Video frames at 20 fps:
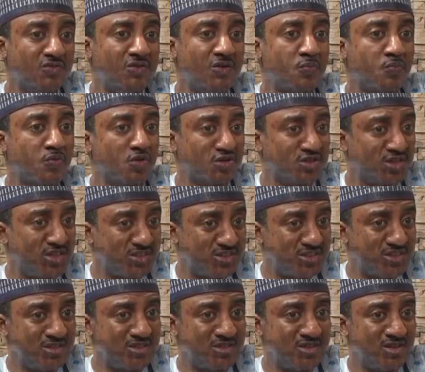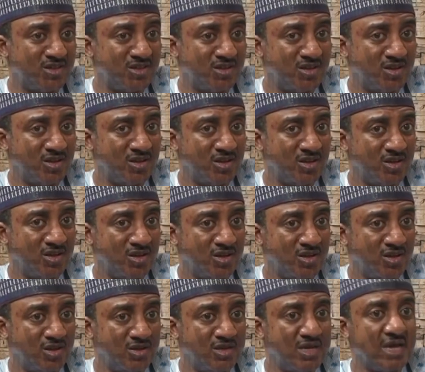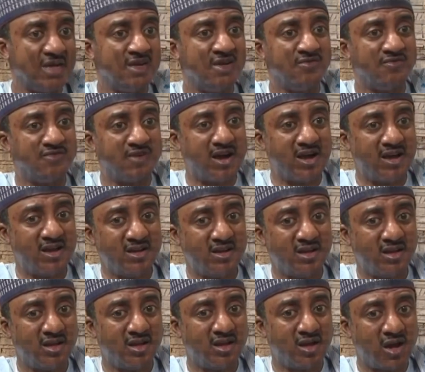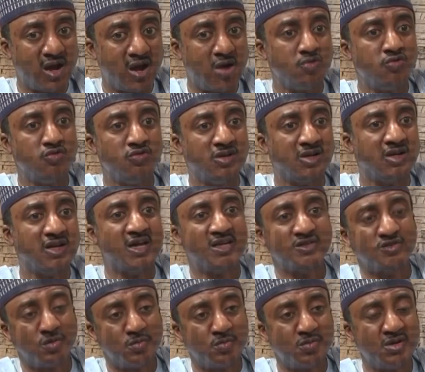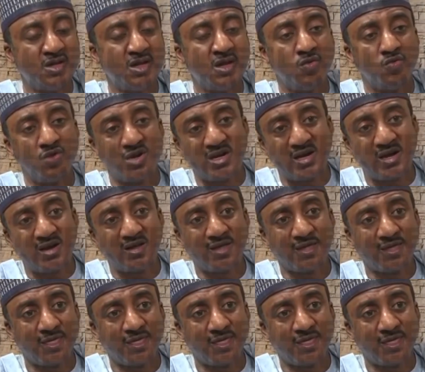of the processes that define how you declare somebody a winner,